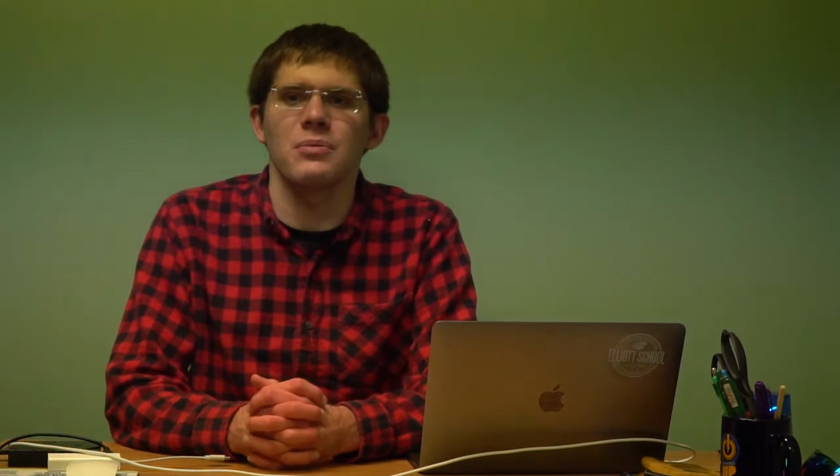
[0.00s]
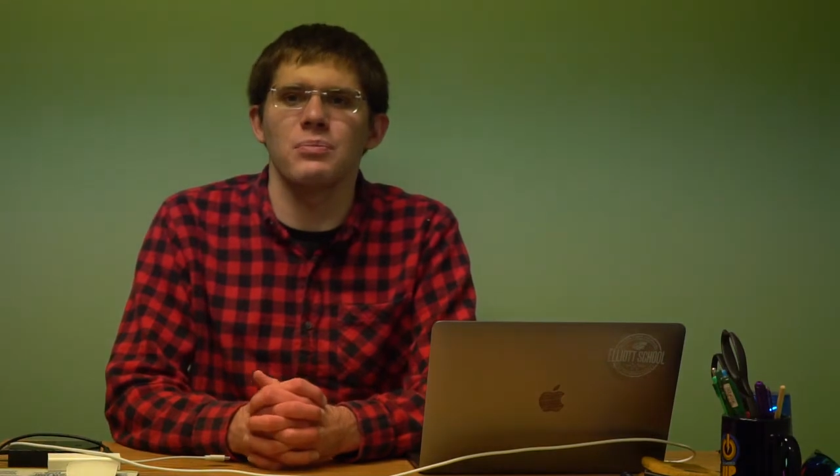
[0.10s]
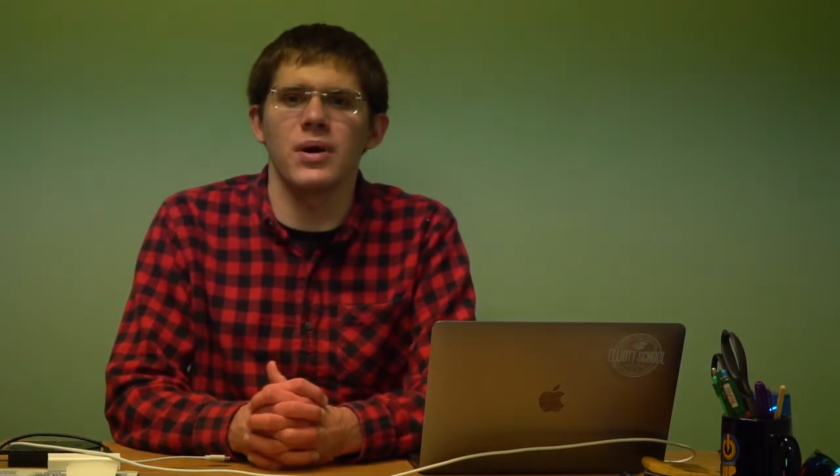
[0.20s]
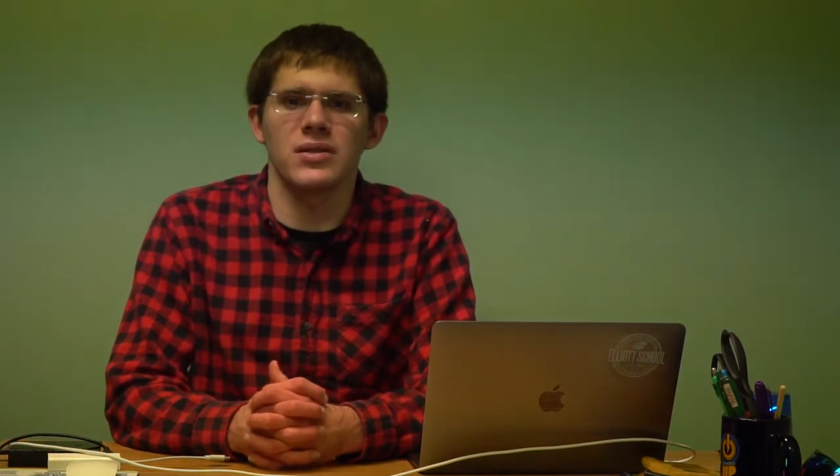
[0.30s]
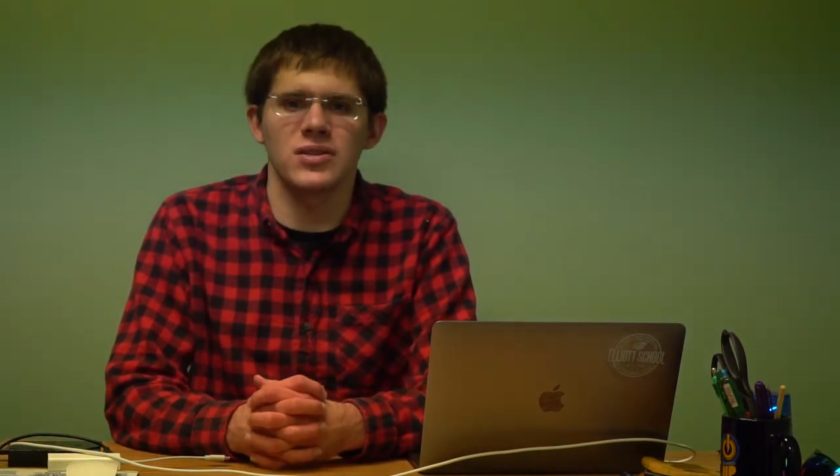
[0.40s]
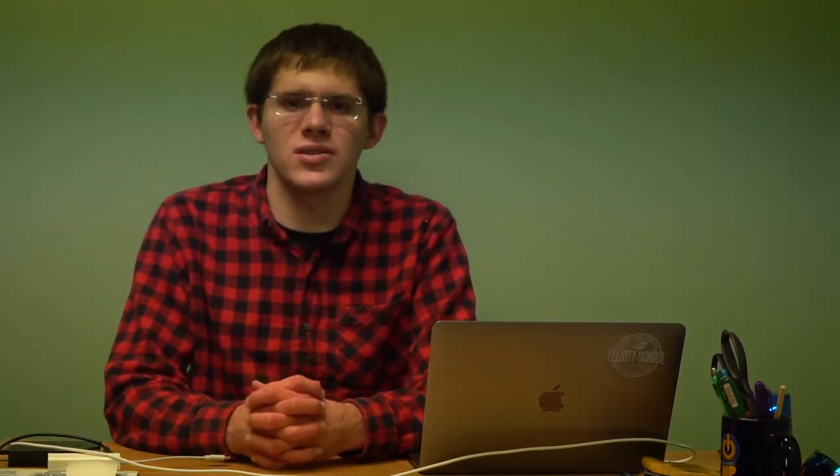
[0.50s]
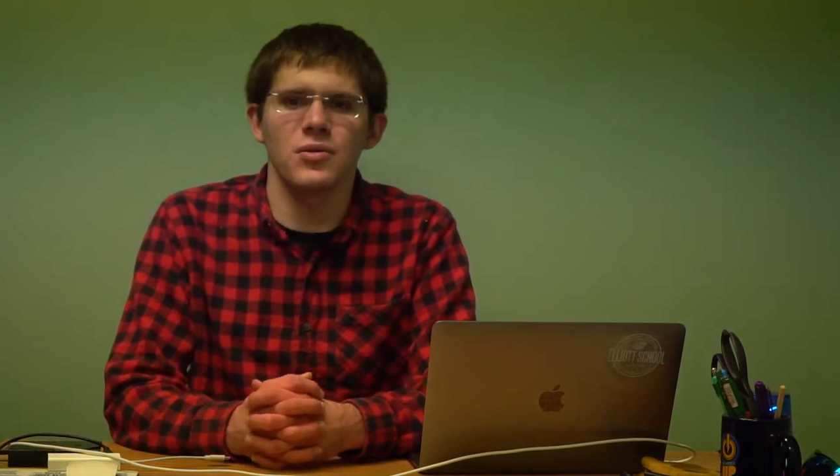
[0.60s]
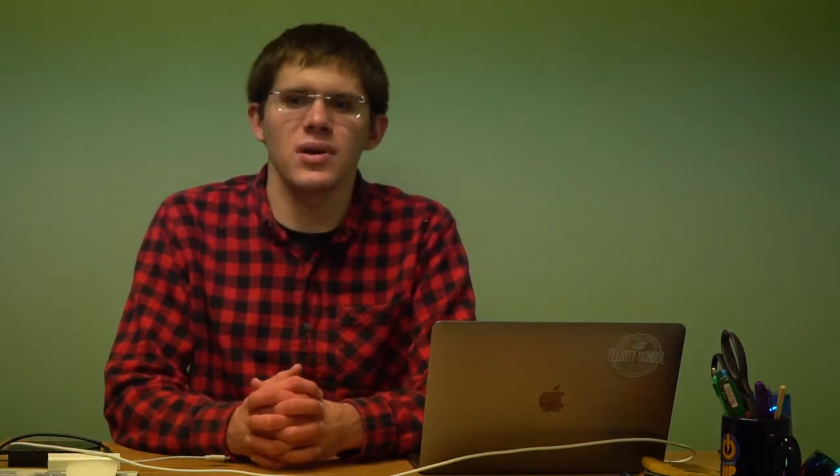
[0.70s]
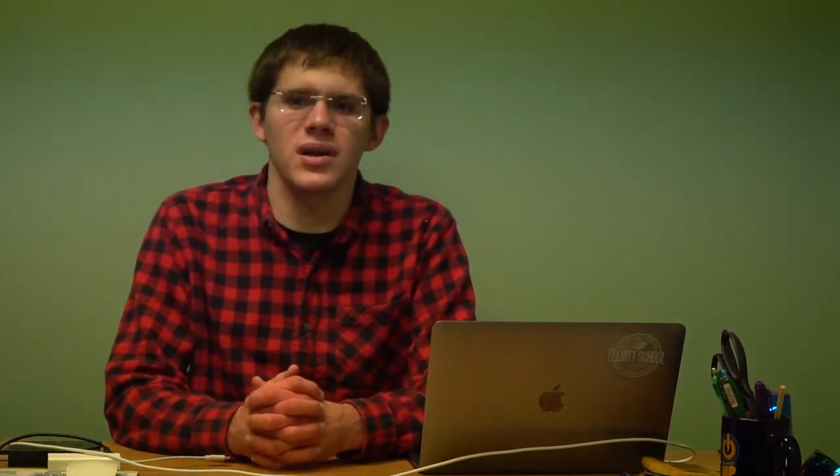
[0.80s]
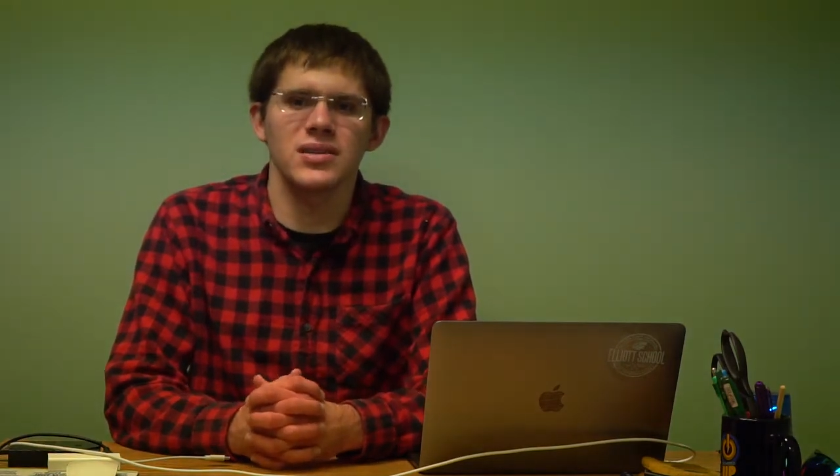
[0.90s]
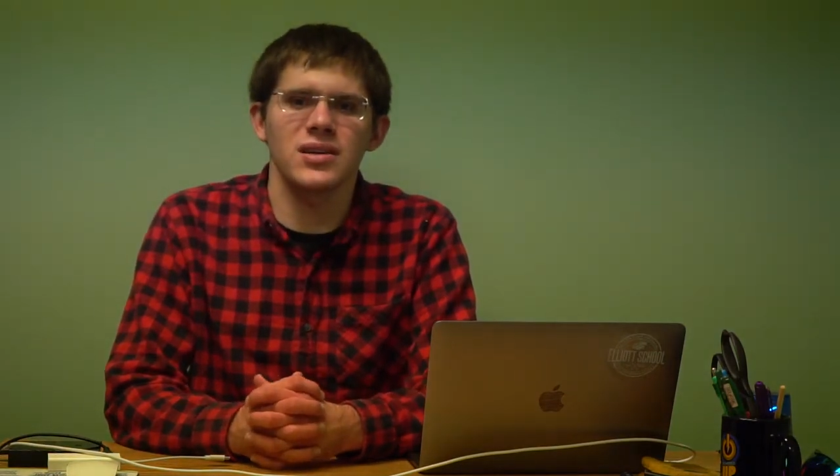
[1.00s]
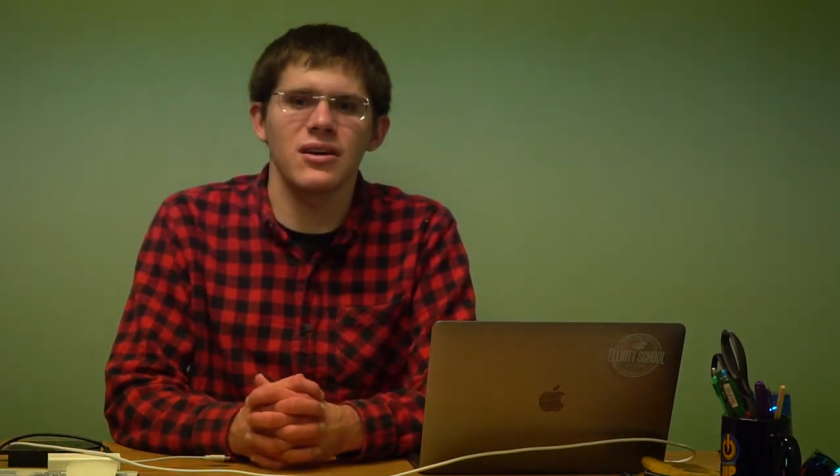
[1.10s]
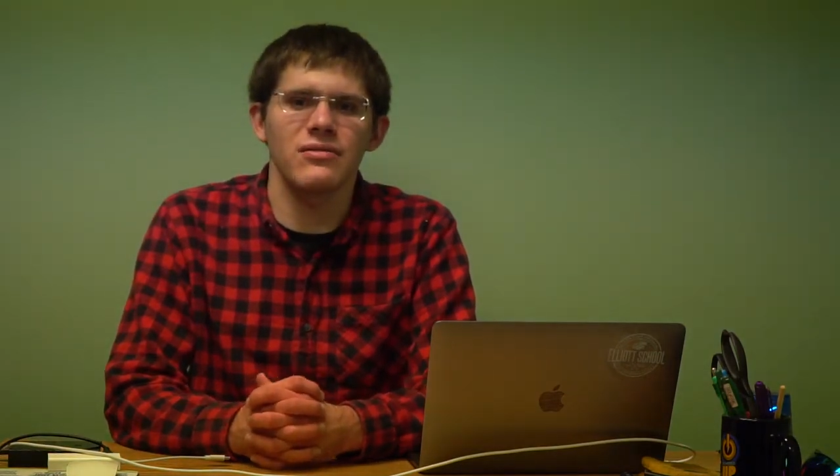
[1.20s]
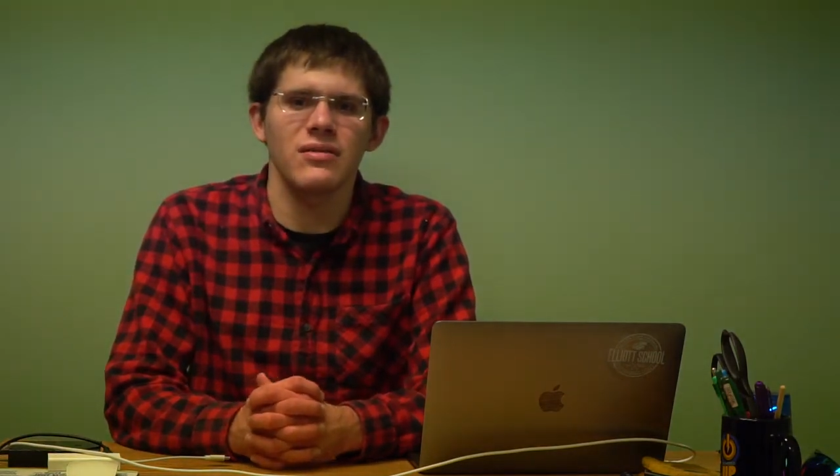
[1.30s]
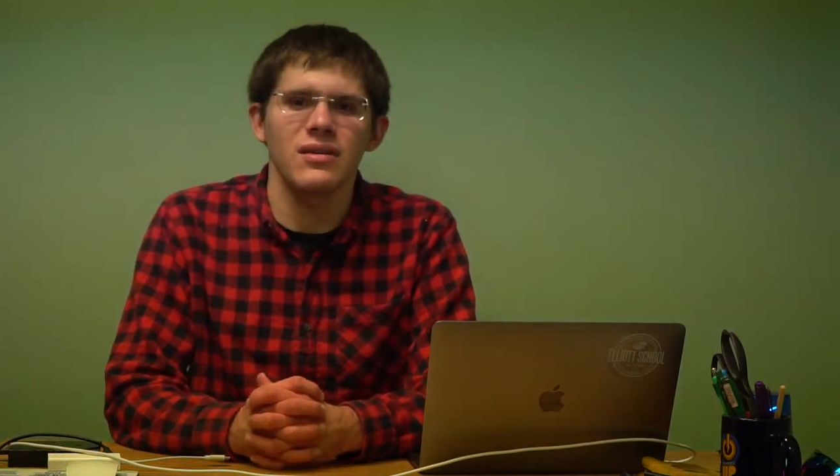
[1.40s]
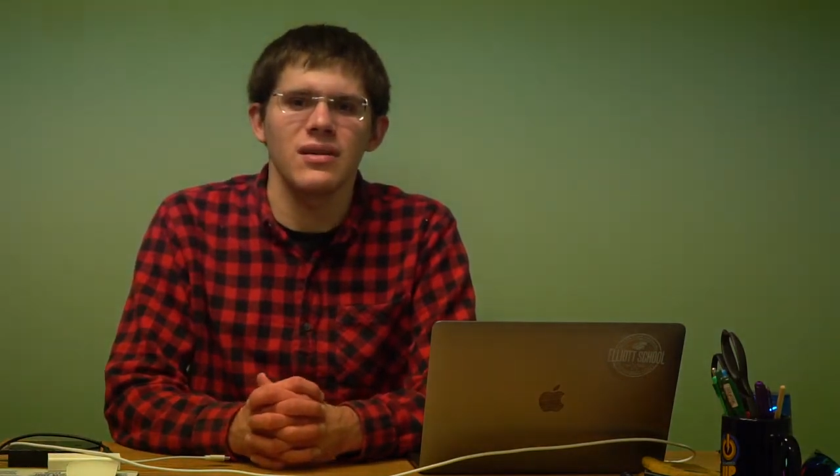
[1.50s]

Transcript: But the story itself